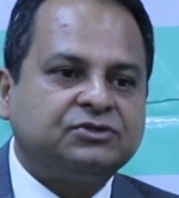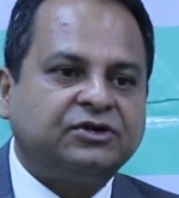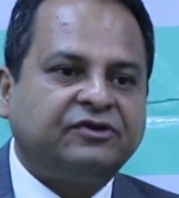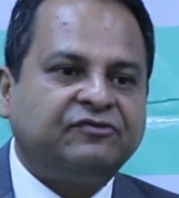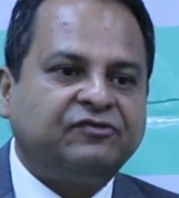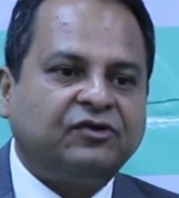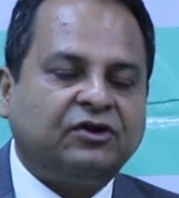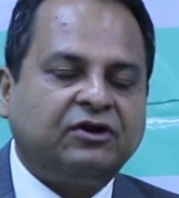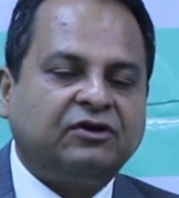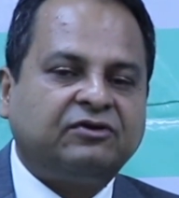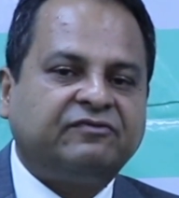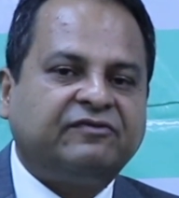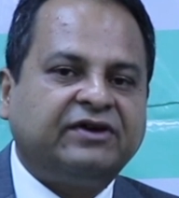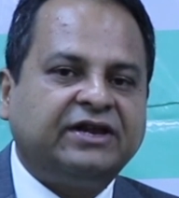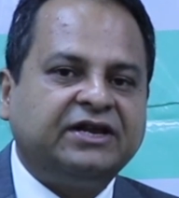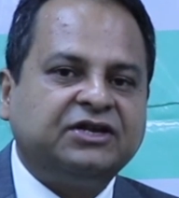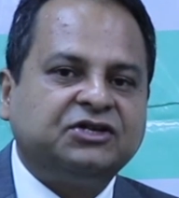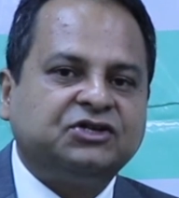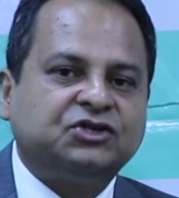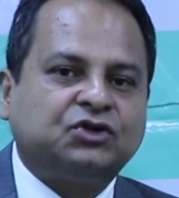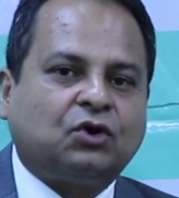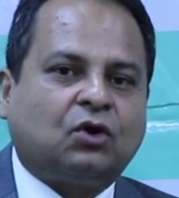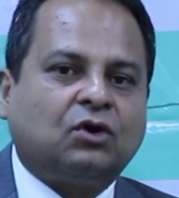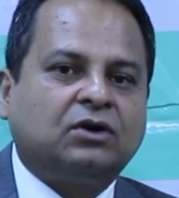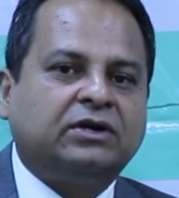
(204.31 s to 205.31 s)
So if you're a very
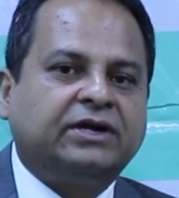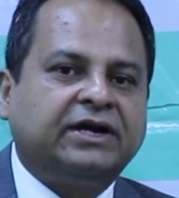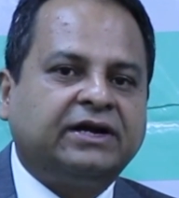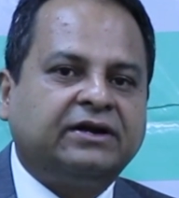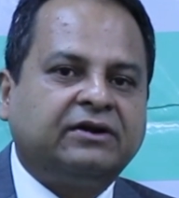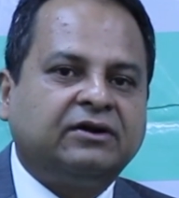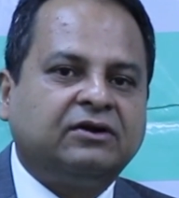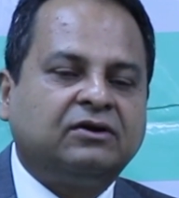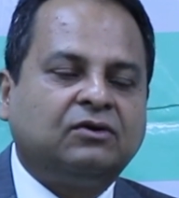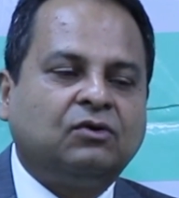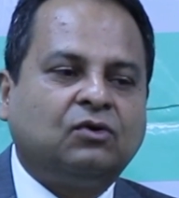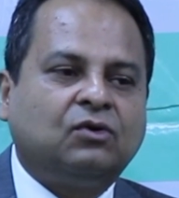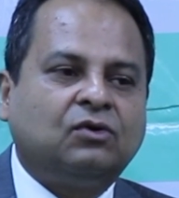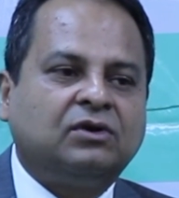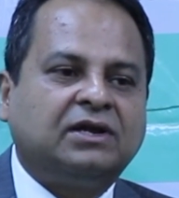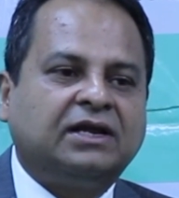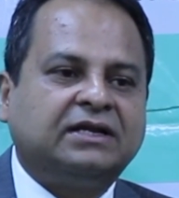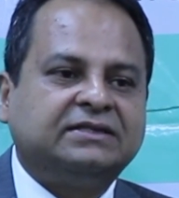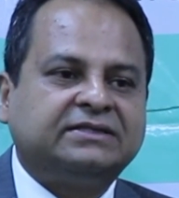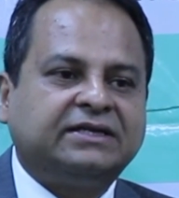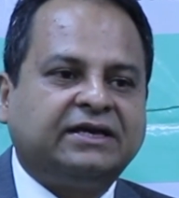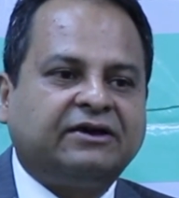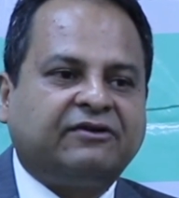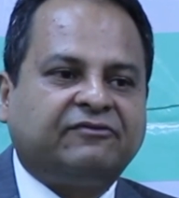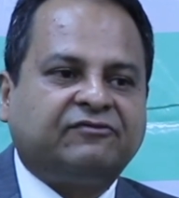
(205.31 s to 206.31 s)
short dated goal,
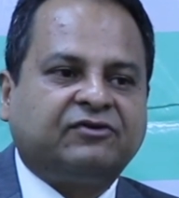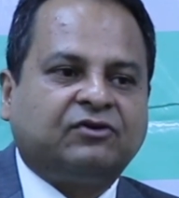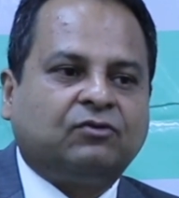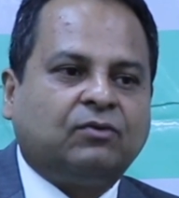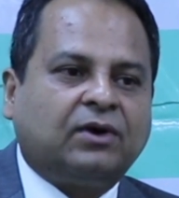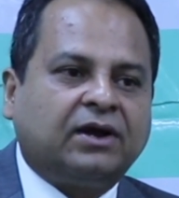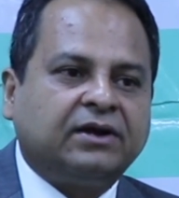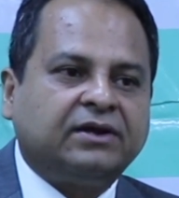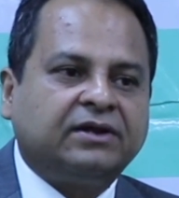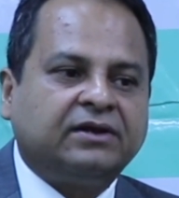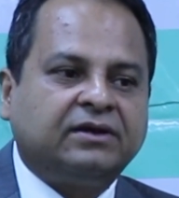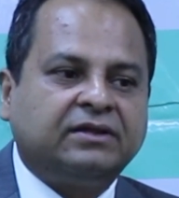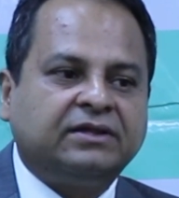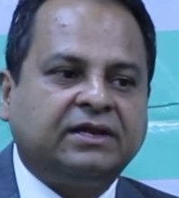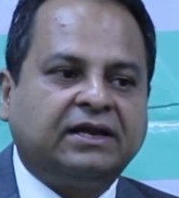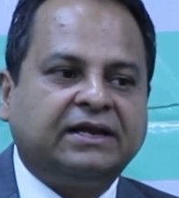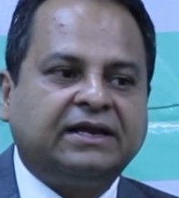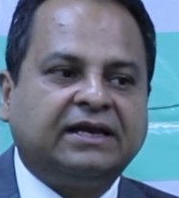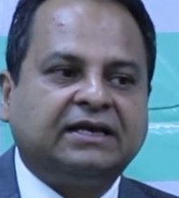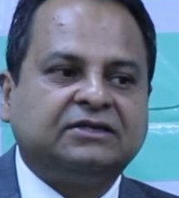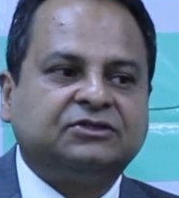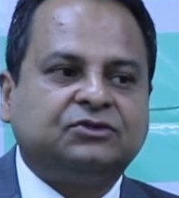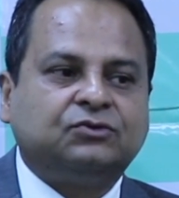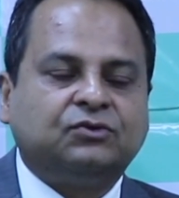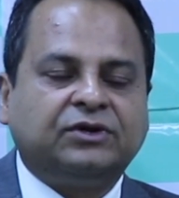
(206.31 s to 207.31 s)
let's say after 1 year, then
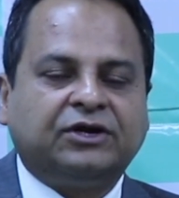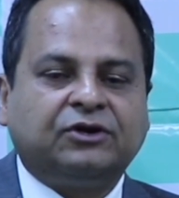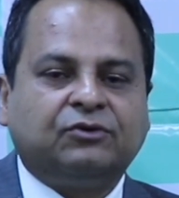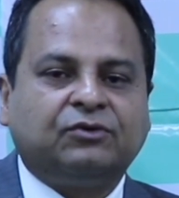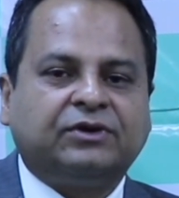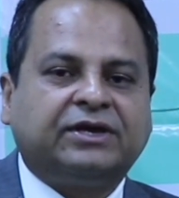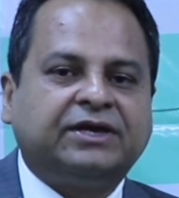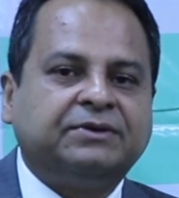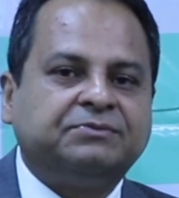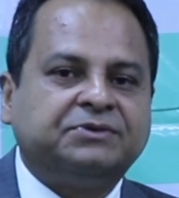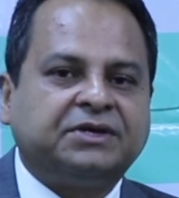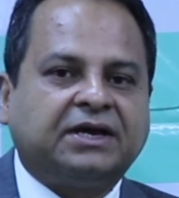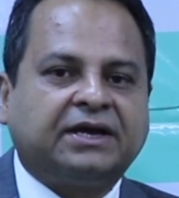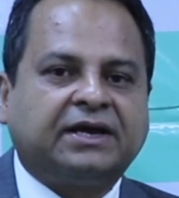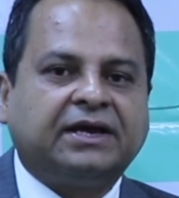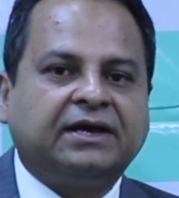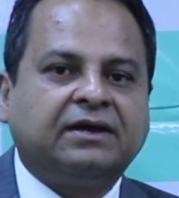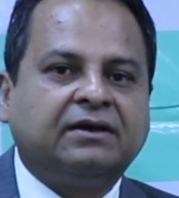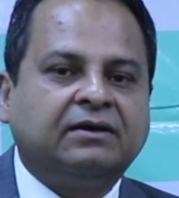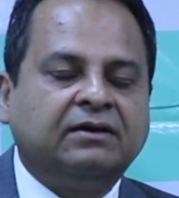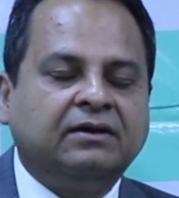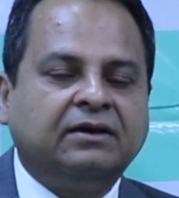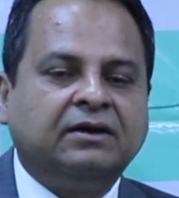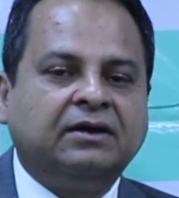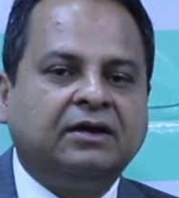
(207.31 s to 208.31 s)
yes, you need to keep
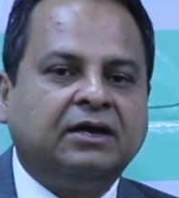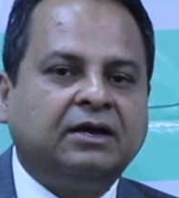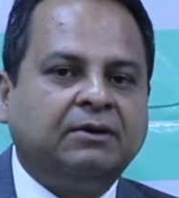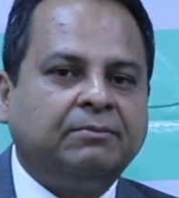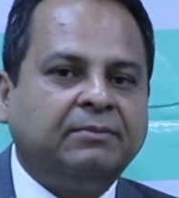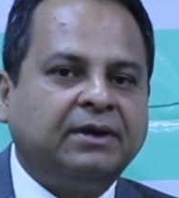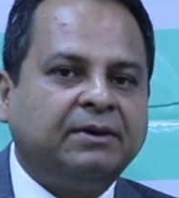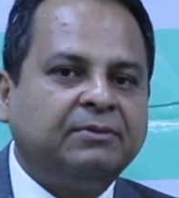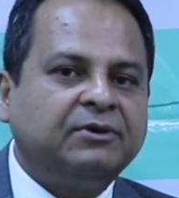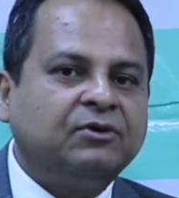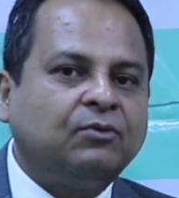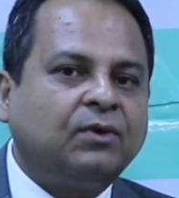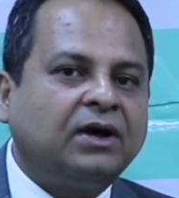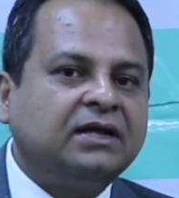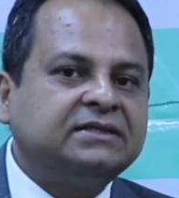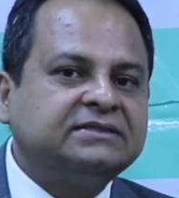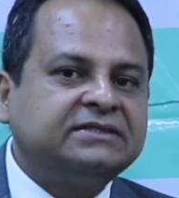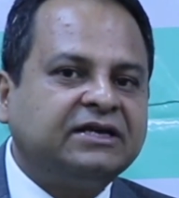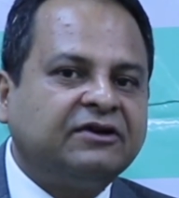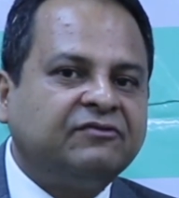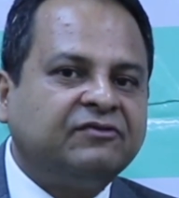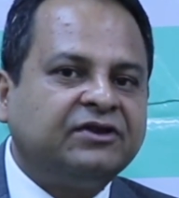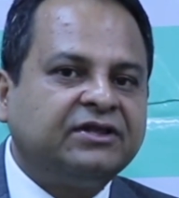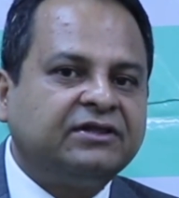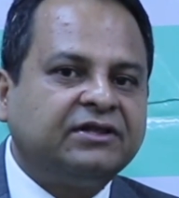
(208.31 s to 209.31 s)
checking maybe
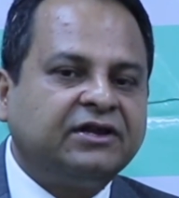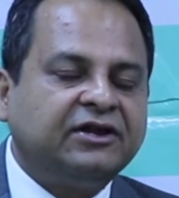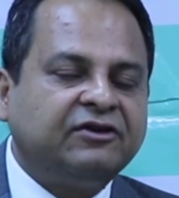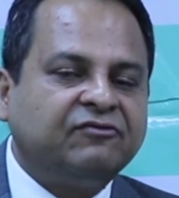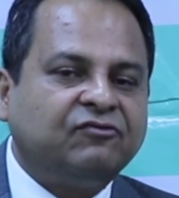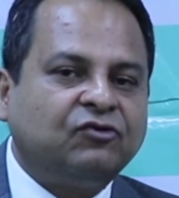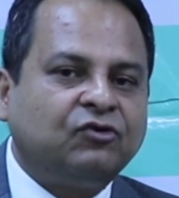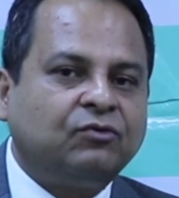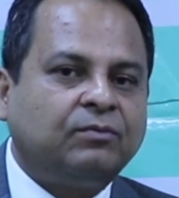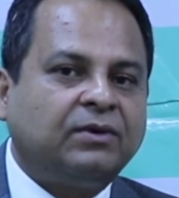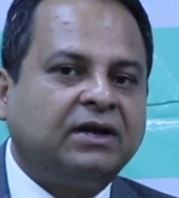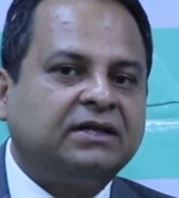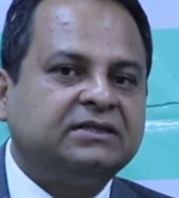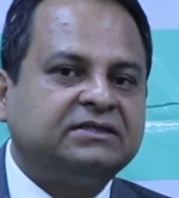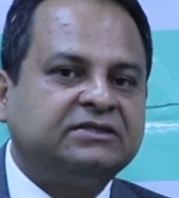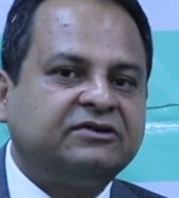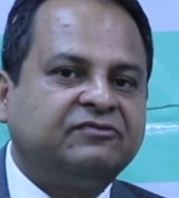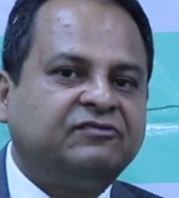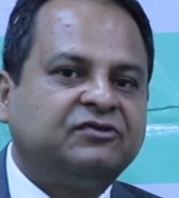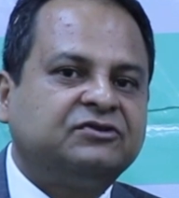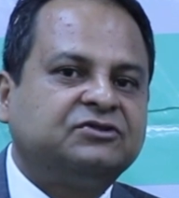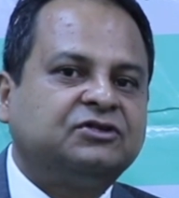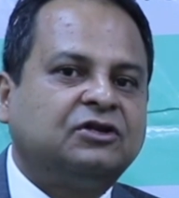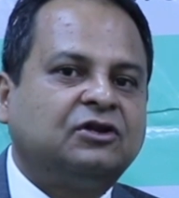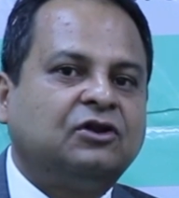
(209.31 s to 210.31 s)
once every 3-4 months.
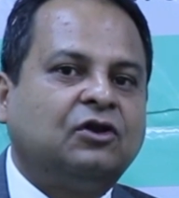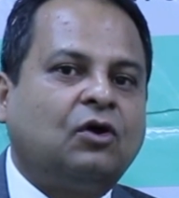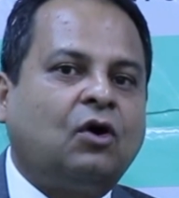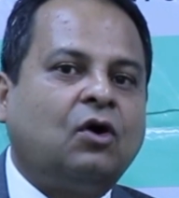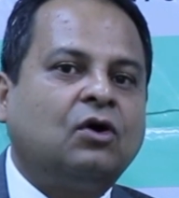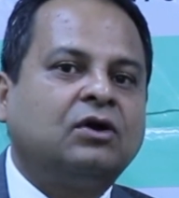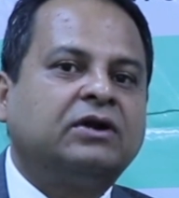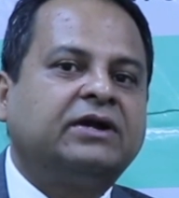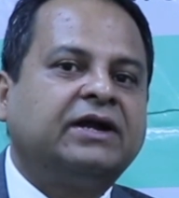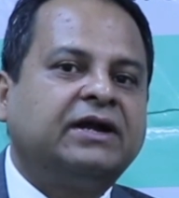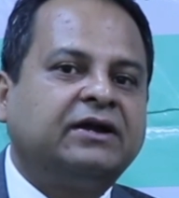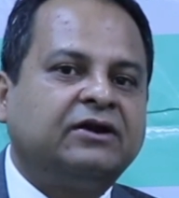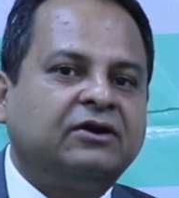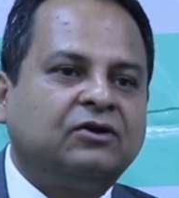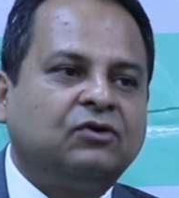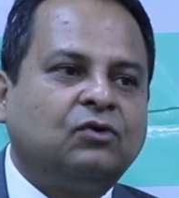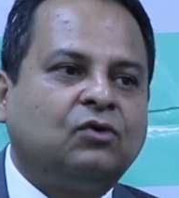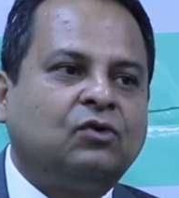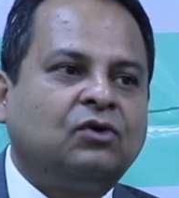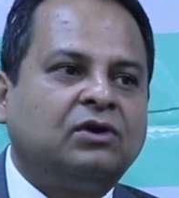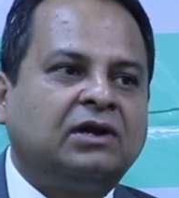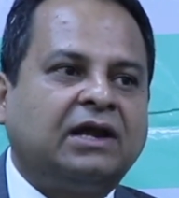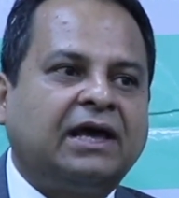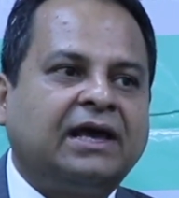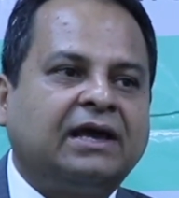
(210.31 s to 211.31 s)
If it's a long dated
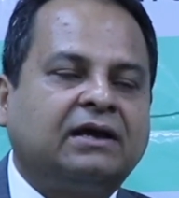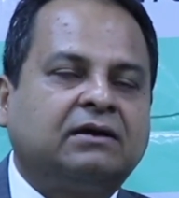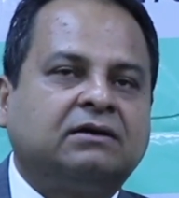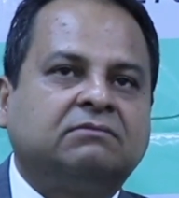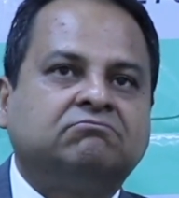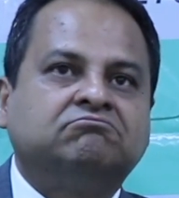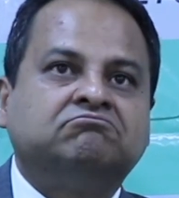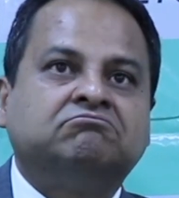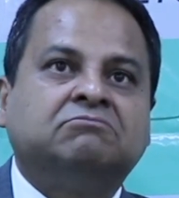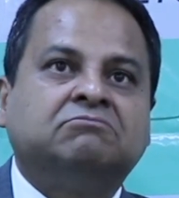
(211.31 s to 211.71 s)
goal, like